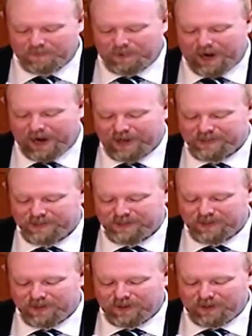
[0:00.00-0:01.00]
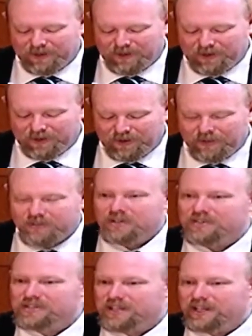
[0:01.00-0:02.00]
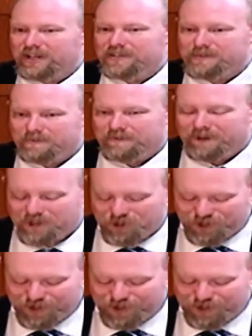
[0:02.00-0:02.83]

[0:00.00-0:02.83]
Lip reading: past just to eat some fish.